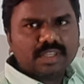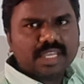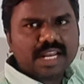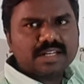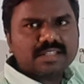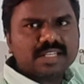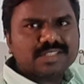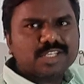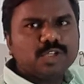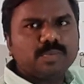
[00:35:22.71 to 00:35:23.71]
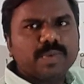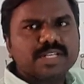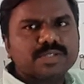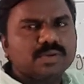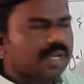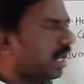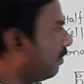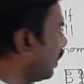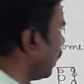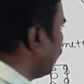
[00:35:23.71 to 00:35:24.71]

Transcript: Then the Cu plus 2 converted